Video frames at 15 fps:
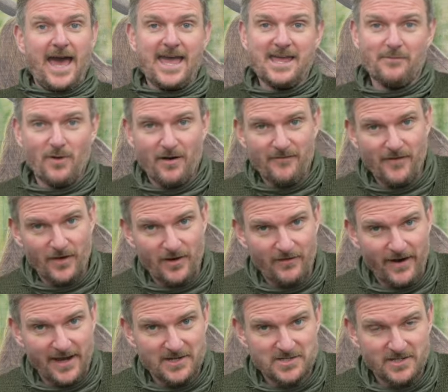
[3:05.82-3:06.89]
aim off a
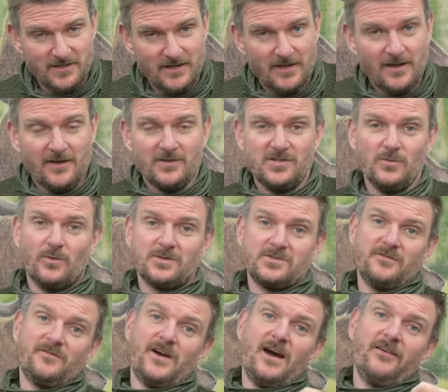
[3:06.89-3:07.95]
correction? Do you want
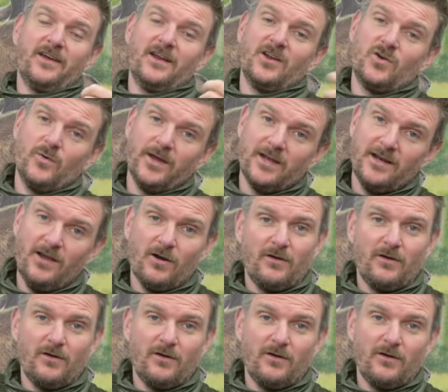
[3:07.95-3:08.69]
to fire again quickly?